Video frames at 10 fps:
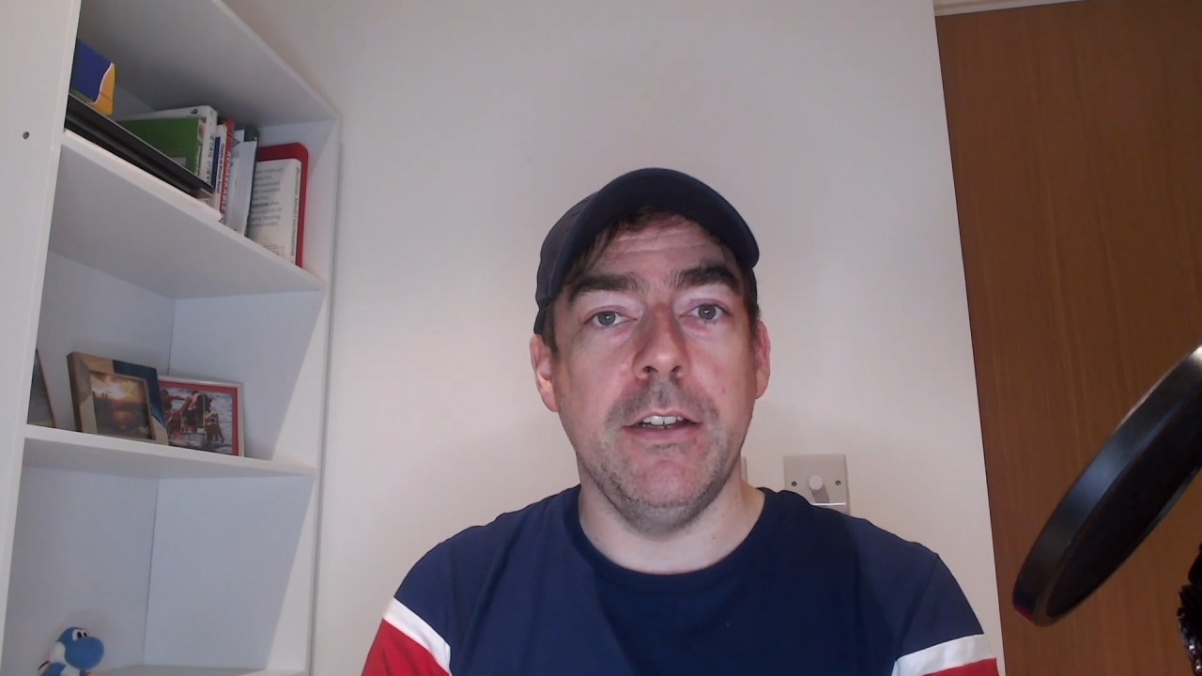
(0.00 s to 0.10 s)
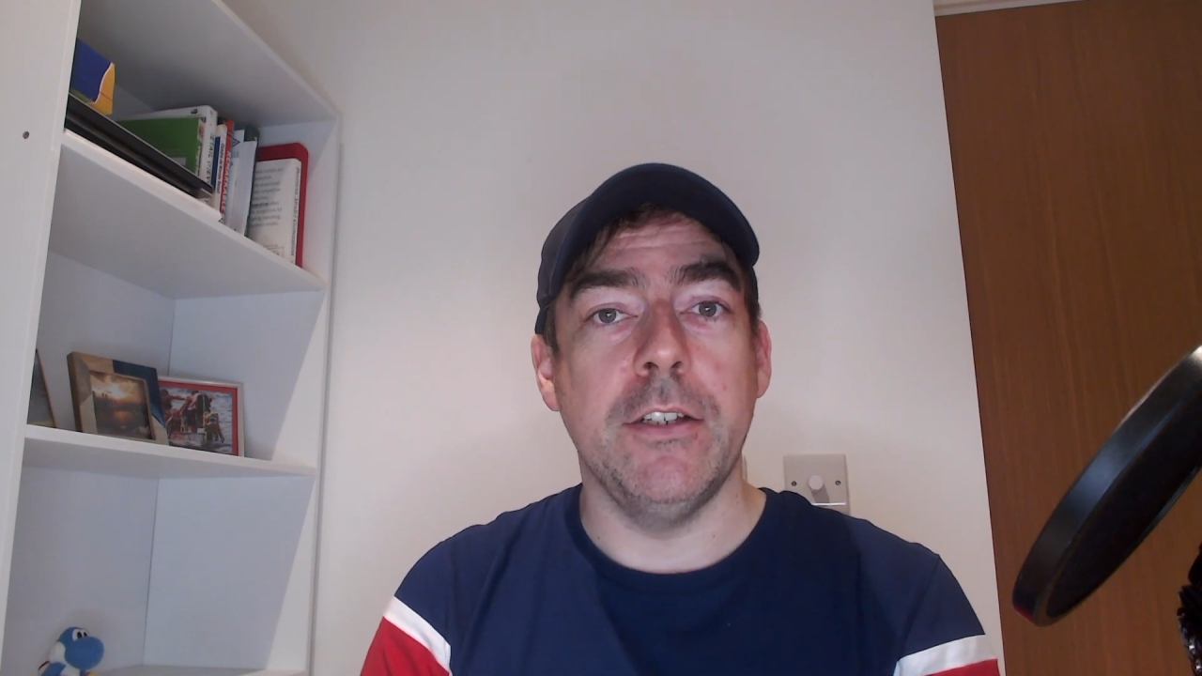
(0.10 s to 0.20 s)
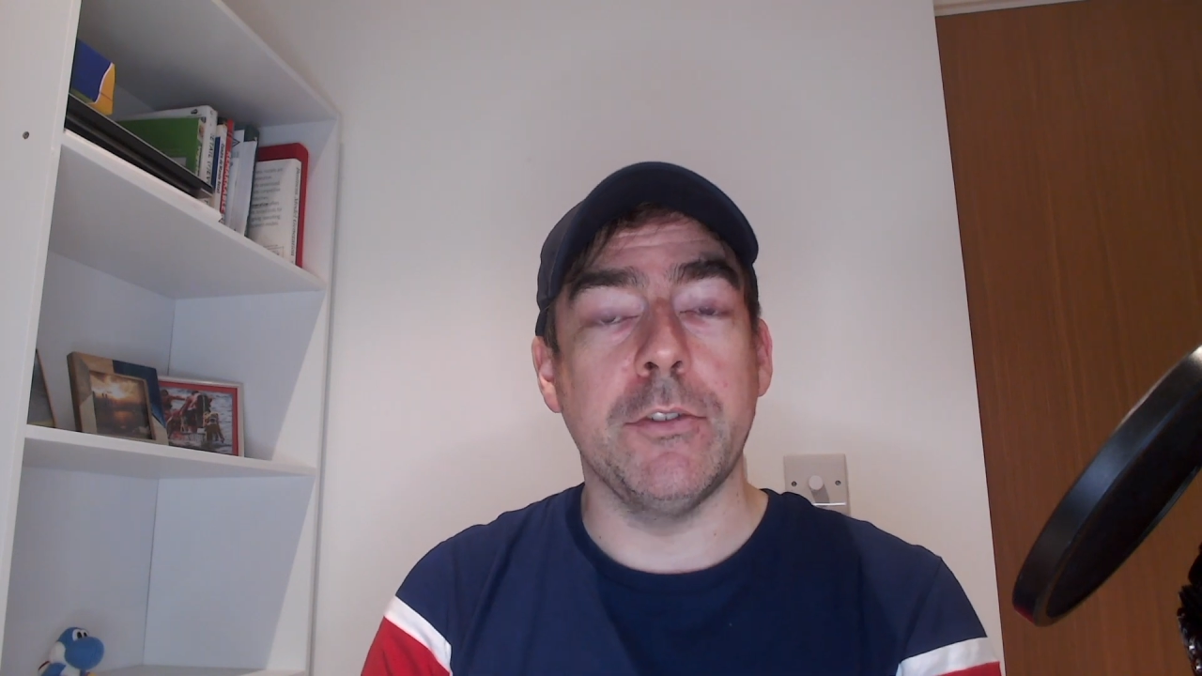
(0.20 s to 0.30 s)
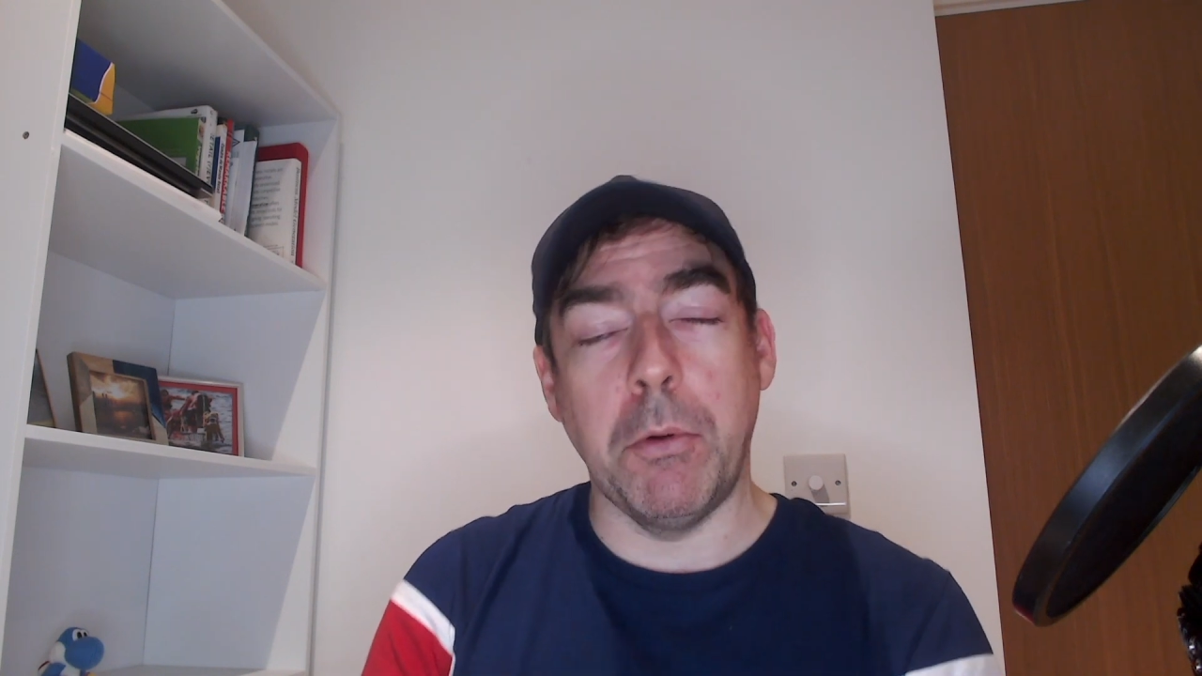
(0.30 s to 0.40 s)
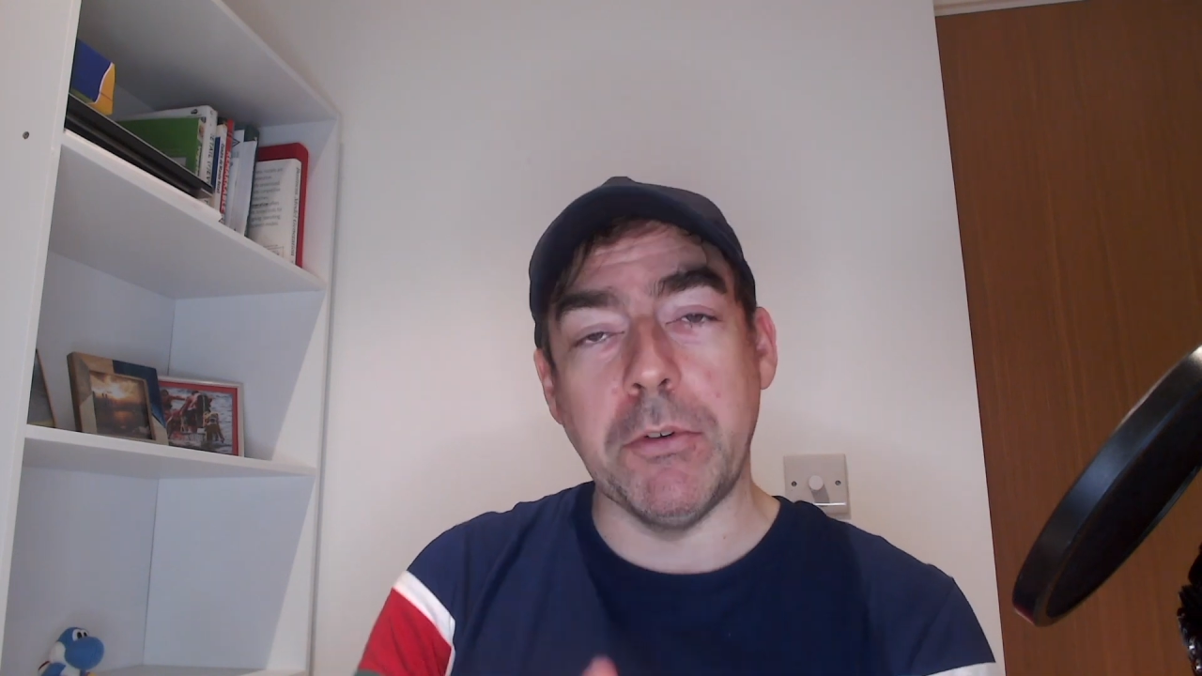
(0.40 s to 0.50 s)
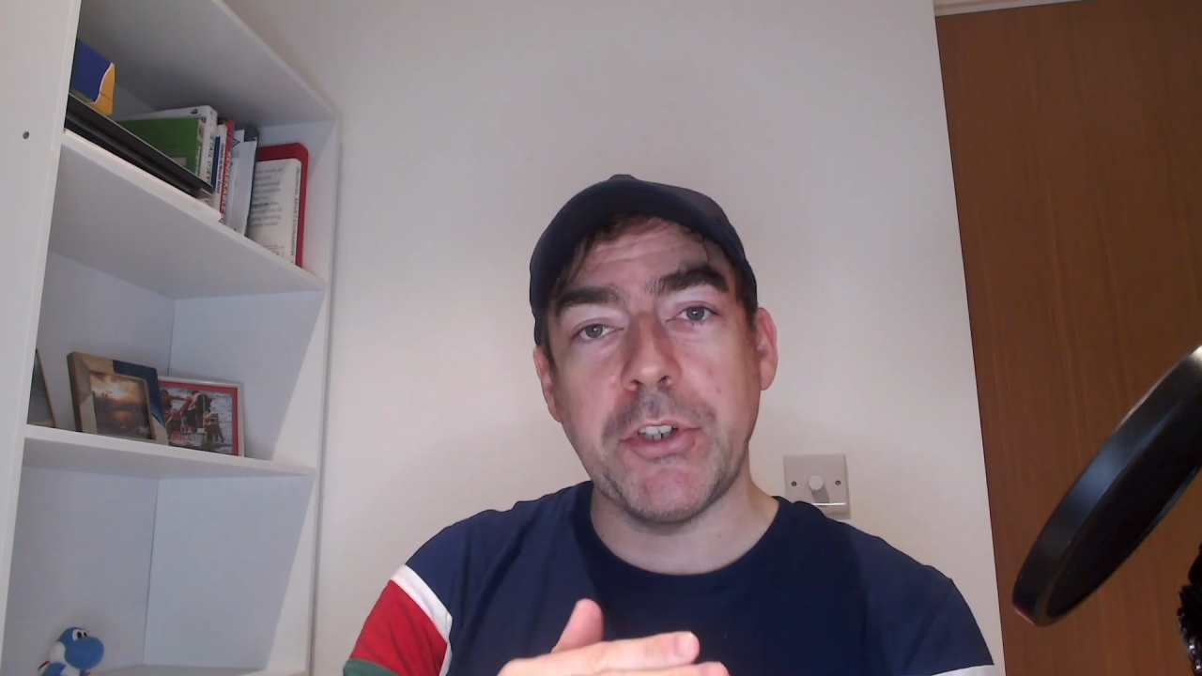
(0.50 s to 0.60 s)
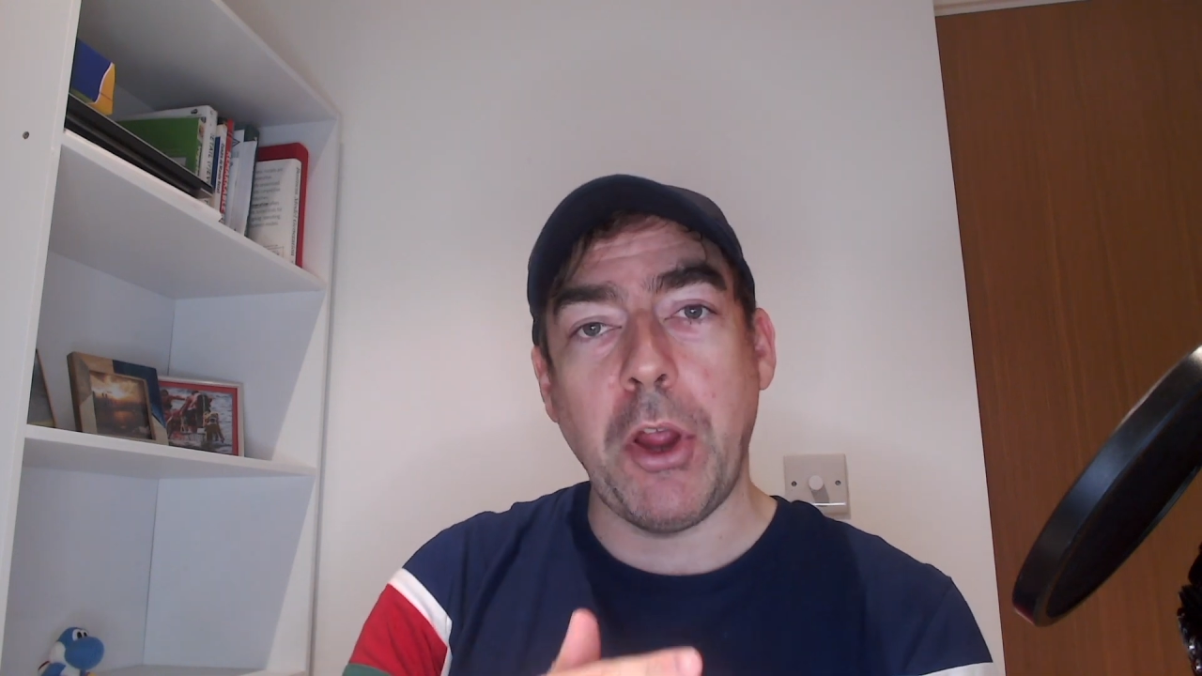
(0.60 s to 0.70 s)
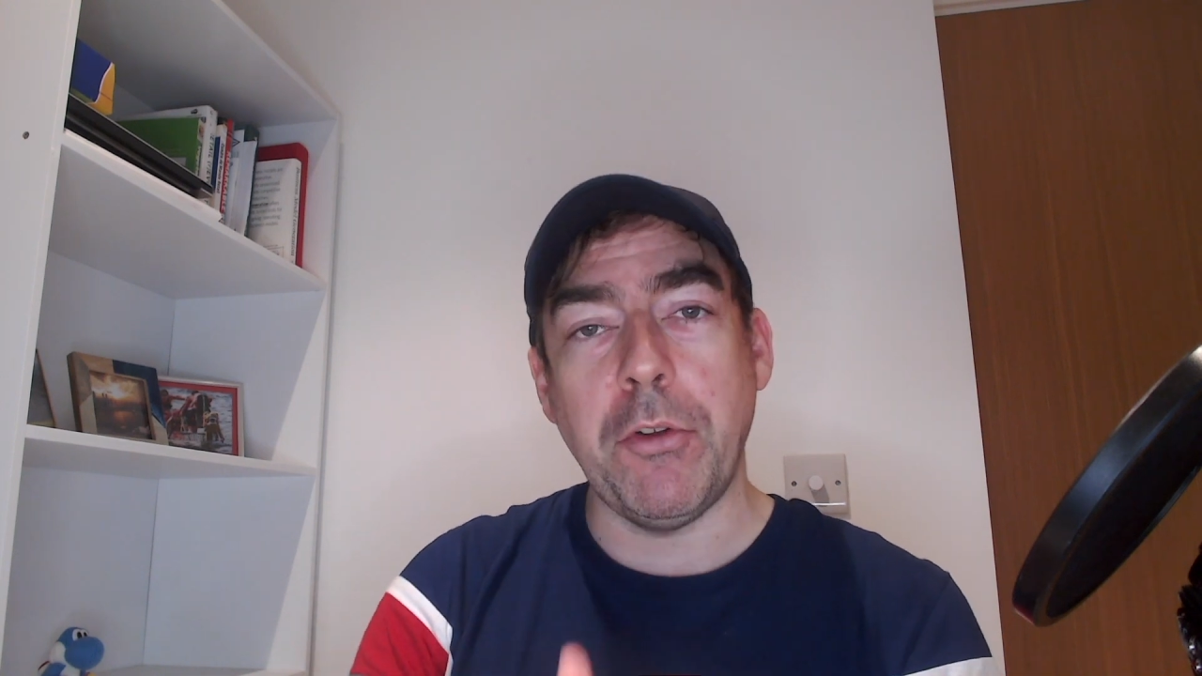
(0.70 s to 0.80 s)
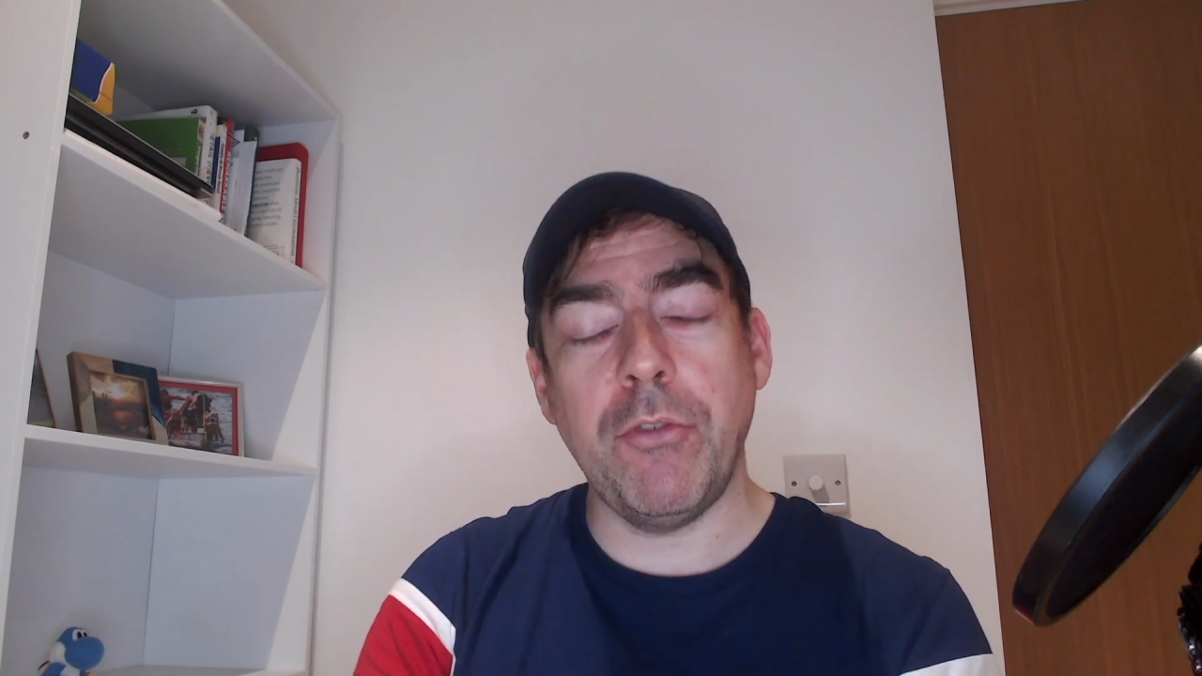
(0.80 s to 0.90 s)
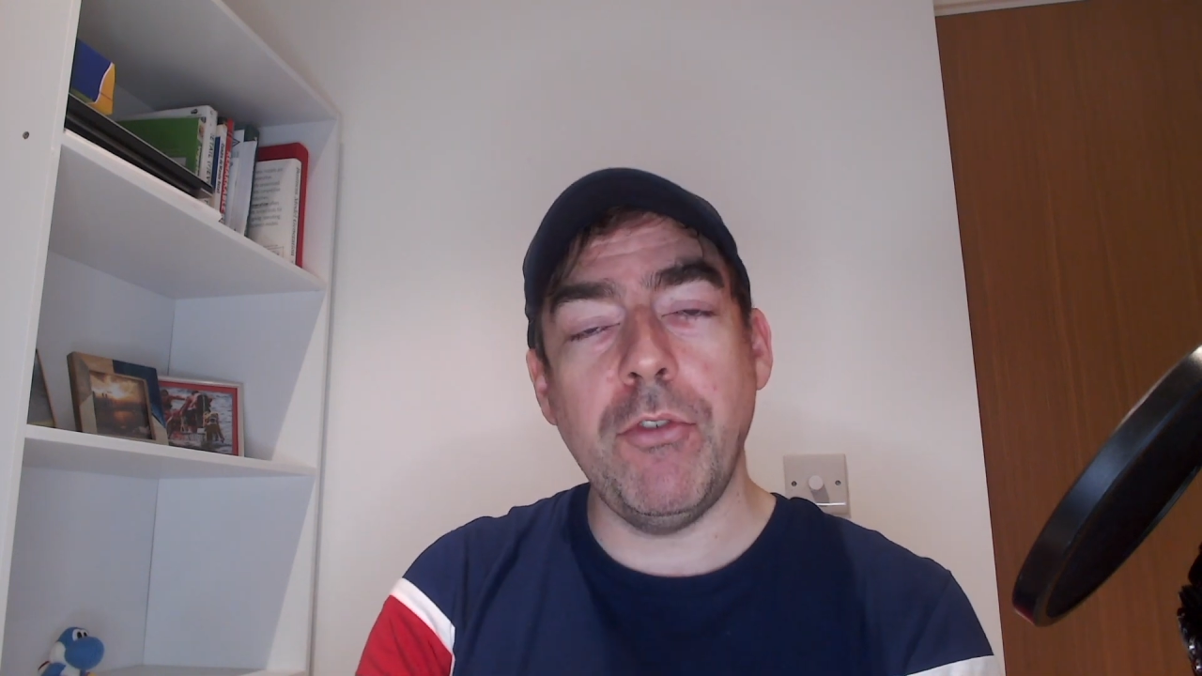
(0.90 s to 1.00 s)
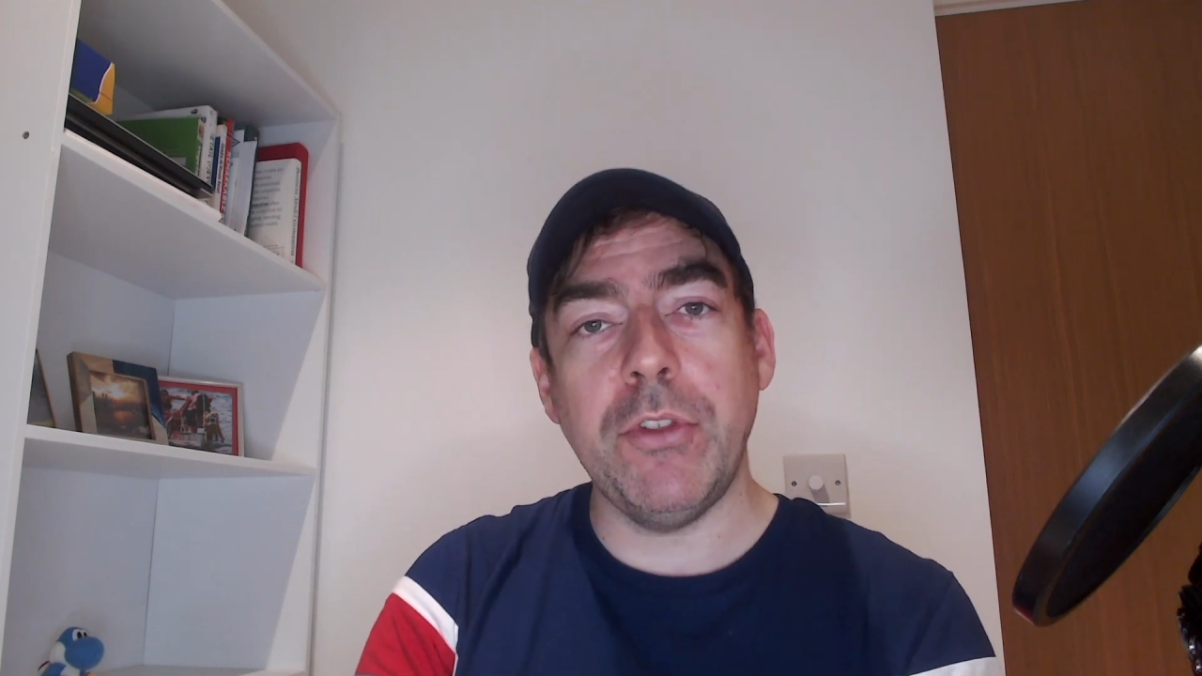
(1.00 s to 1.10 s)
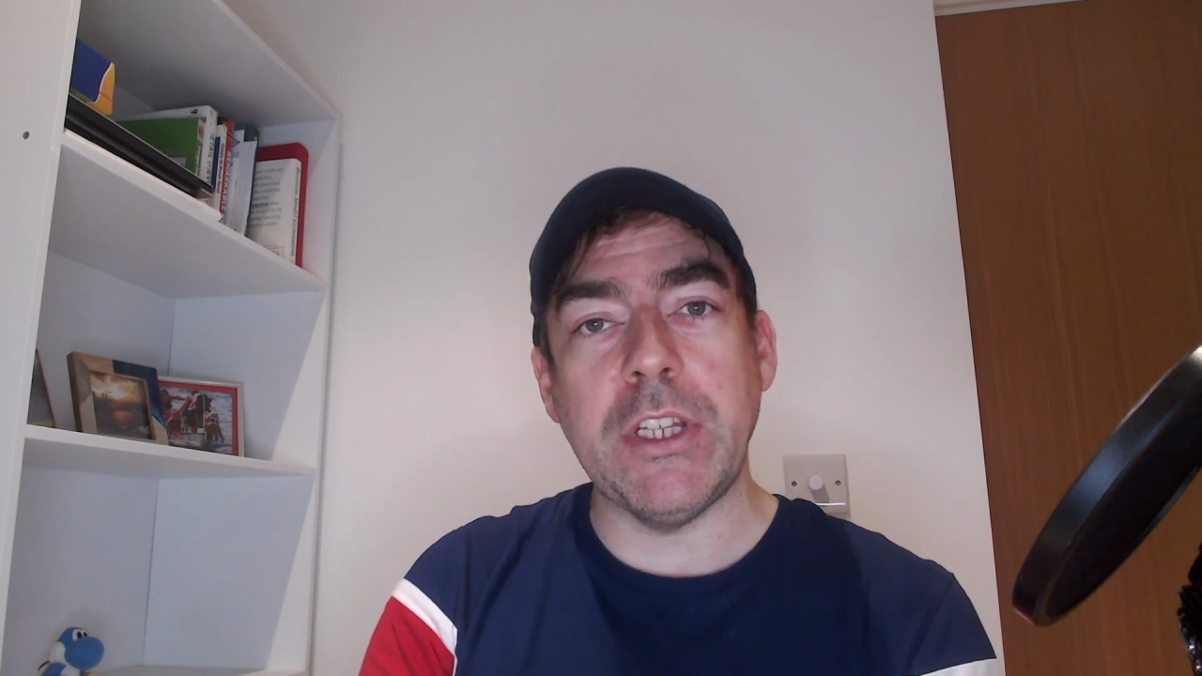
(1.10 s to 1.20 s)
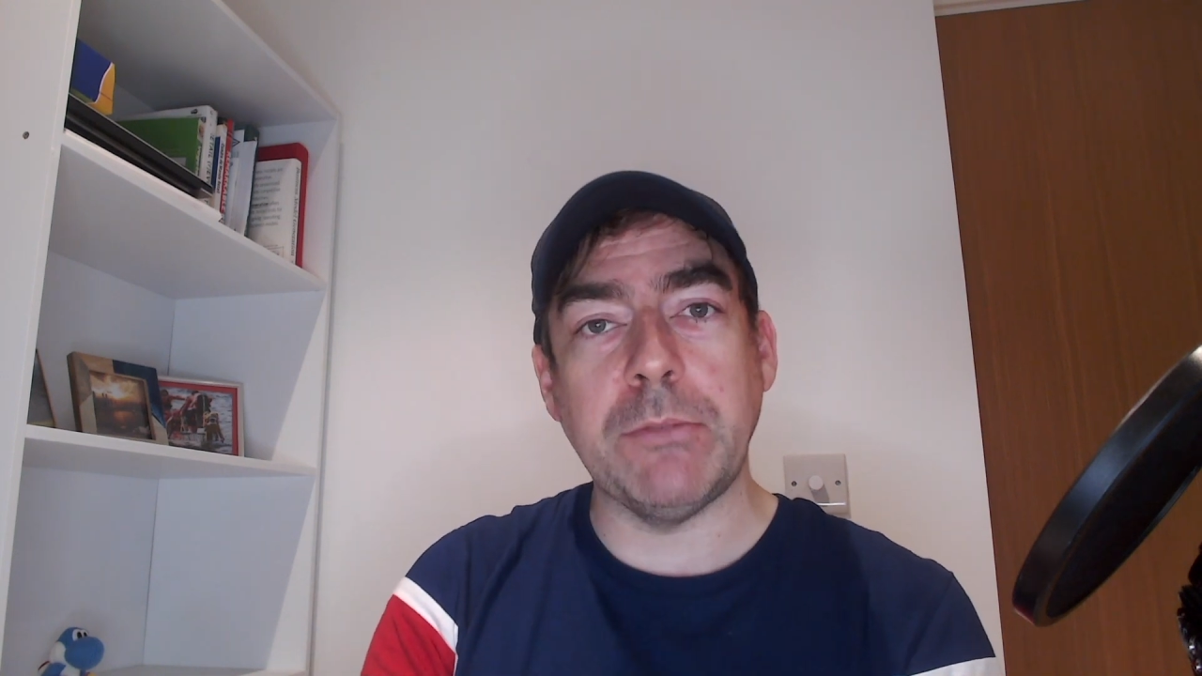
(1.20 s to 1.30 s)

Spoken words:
So I want to go through these